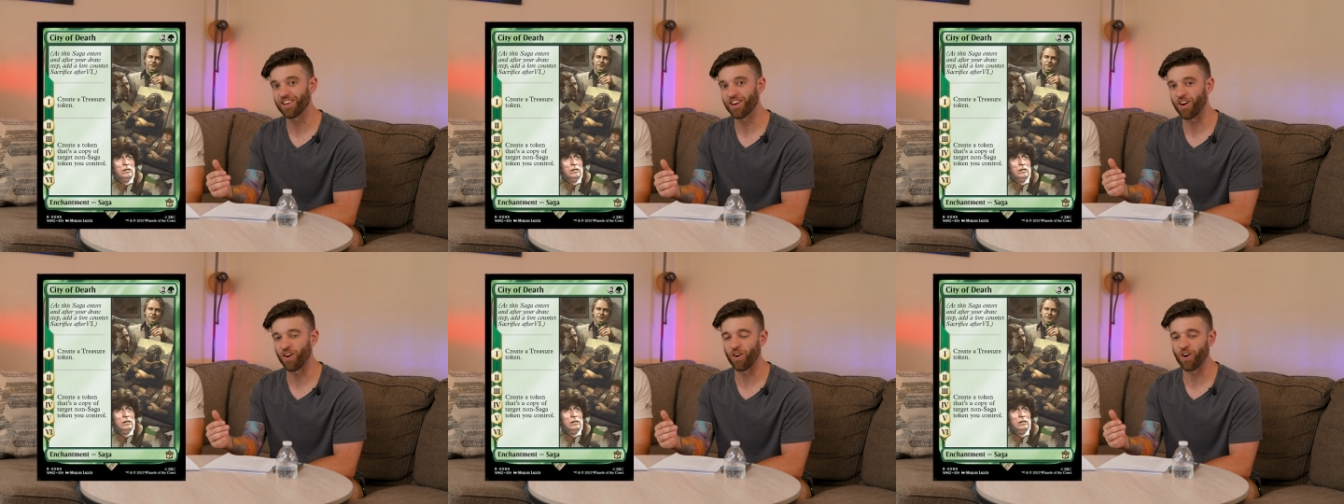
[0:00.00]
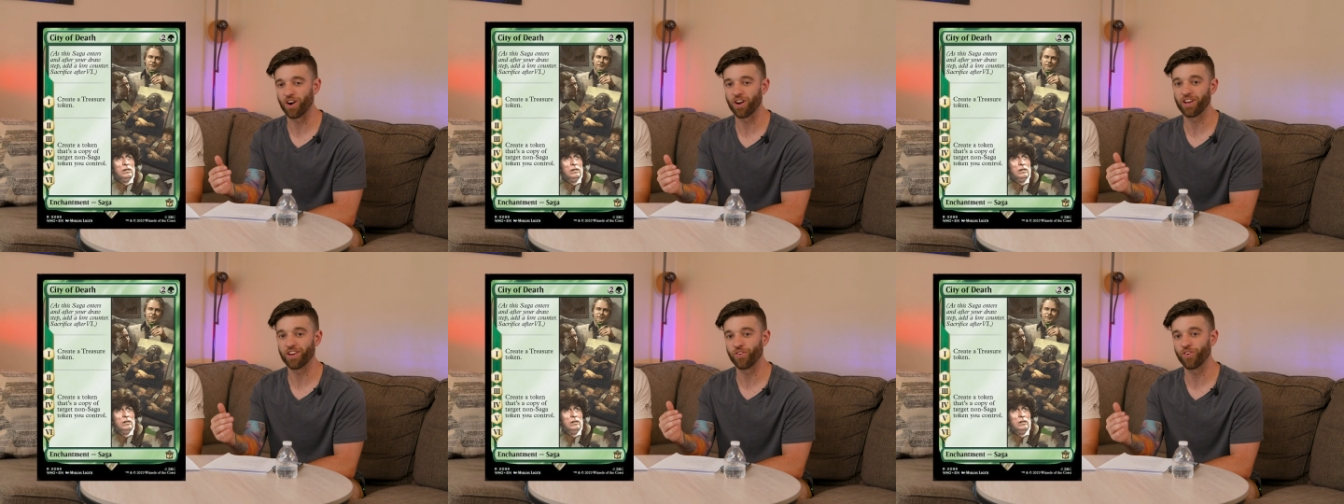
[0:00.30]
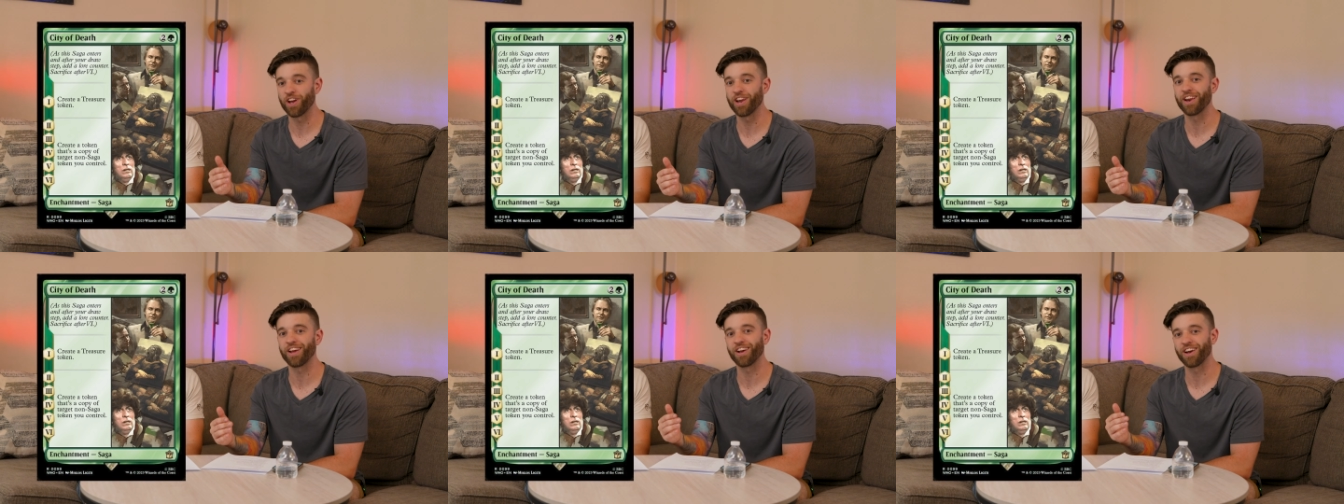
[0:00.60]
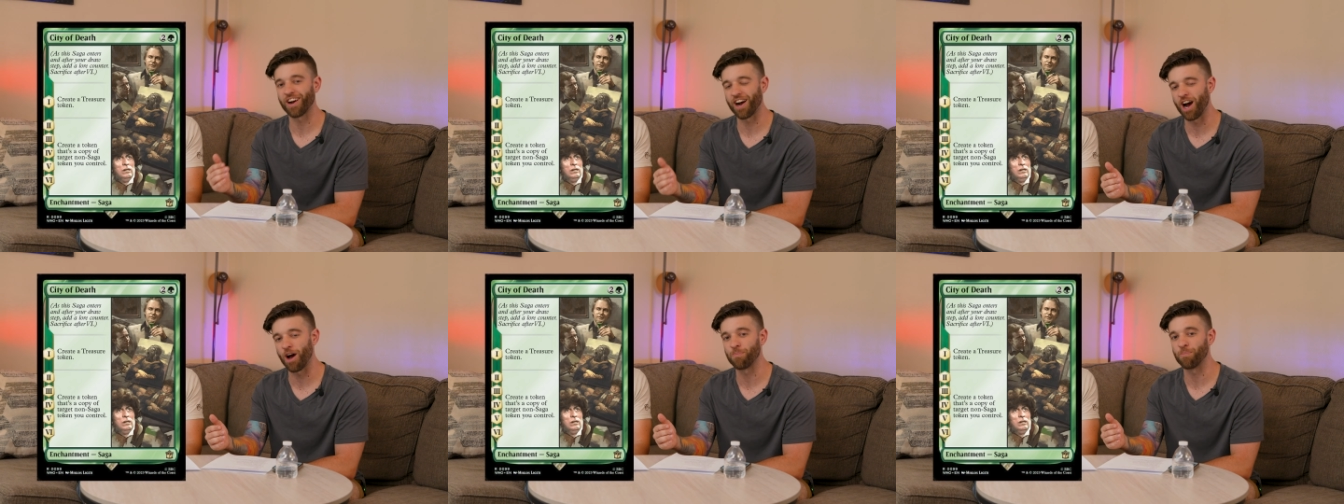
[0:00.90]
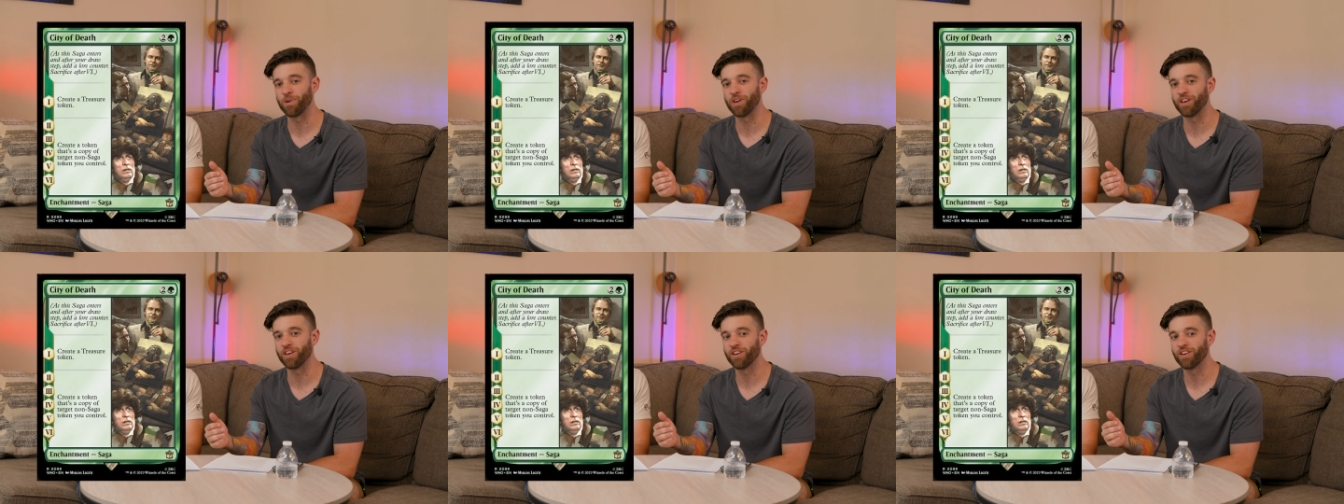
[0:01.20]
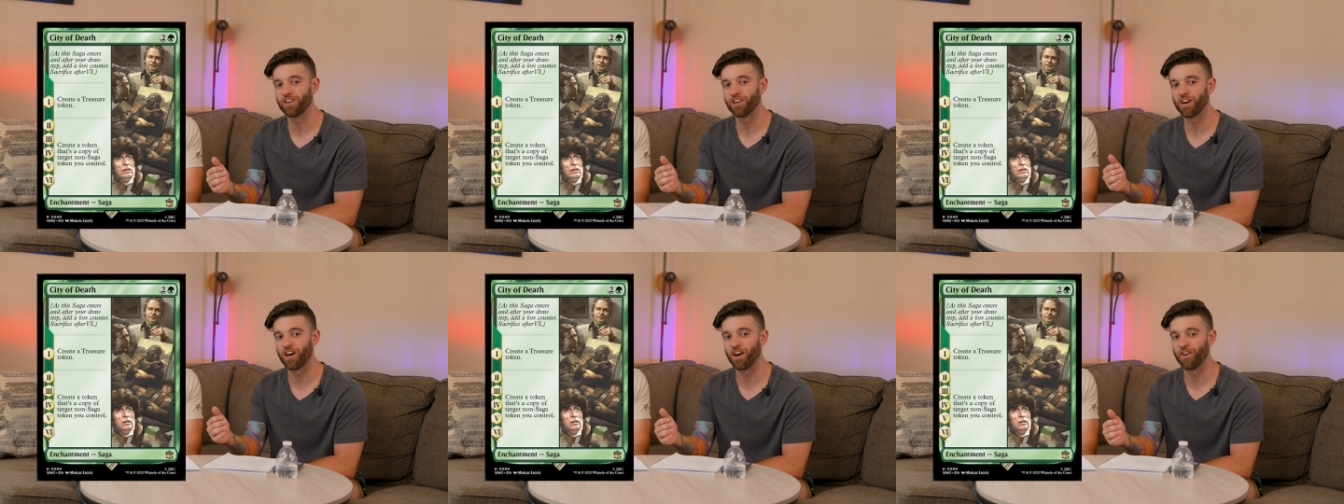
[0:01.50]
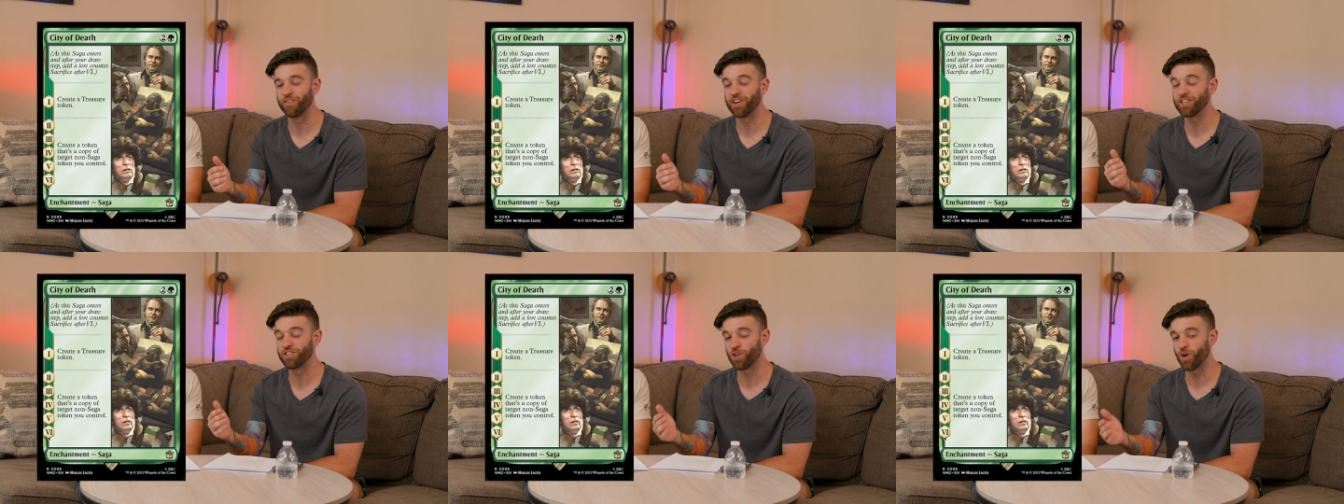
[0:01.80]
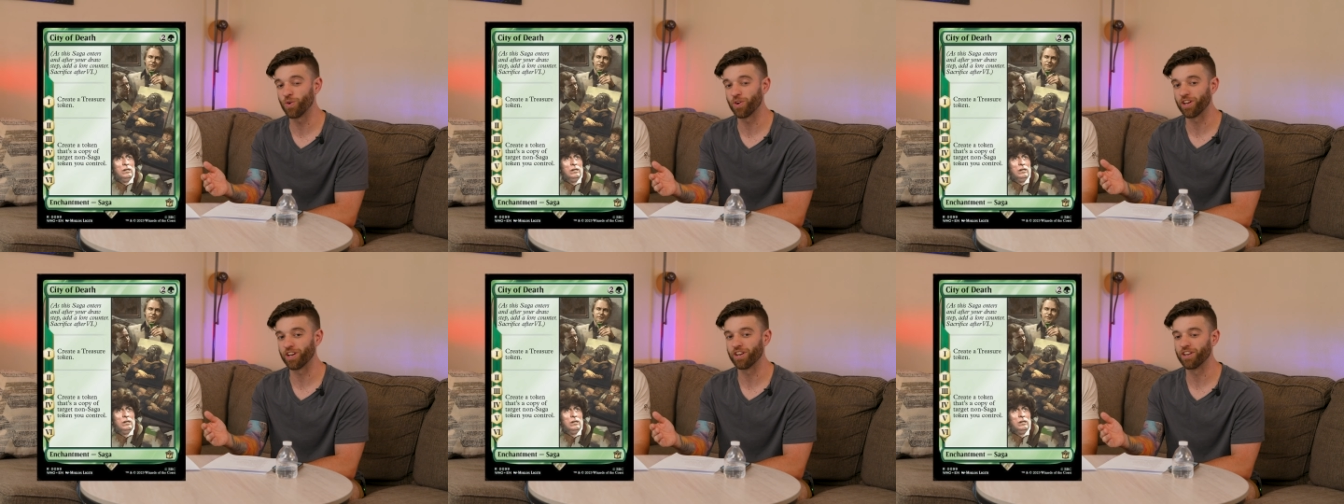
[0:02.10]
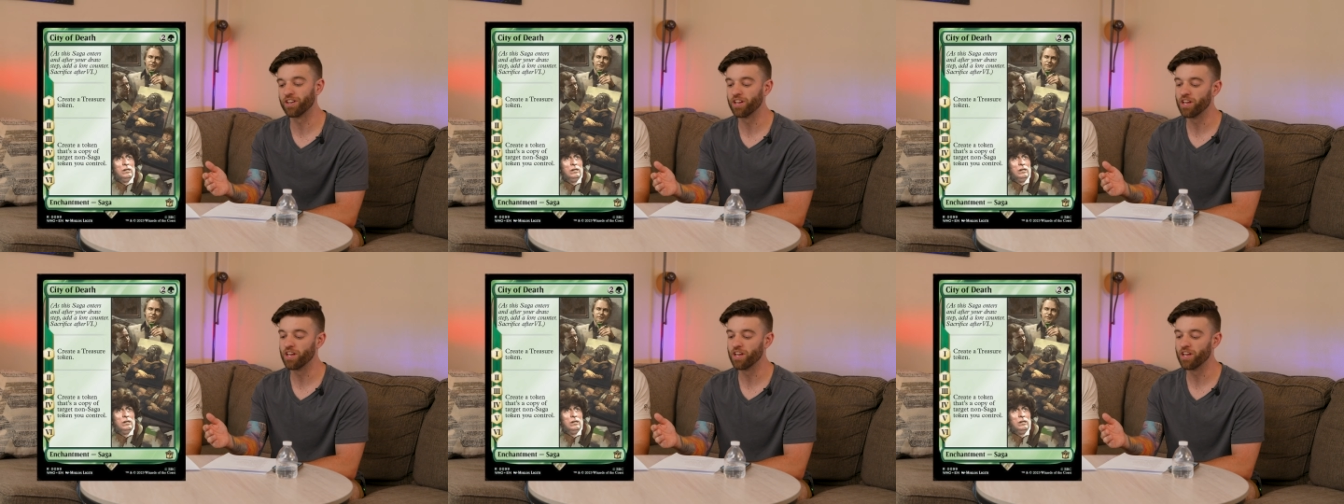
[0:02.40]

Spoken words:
are create a copy of a token.